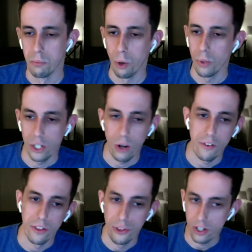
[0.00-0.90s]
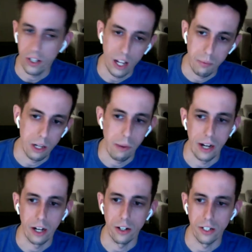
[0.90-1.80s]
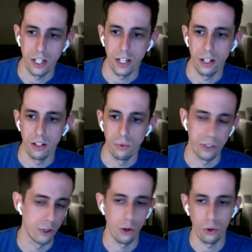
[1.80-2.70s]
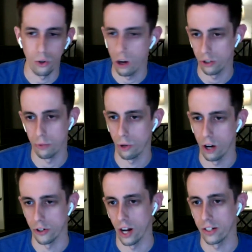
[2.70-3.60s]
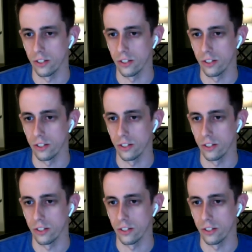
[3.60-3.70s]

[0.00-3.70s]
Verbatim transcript: we do have a 30-day money-back guarantee with no long-term contracts.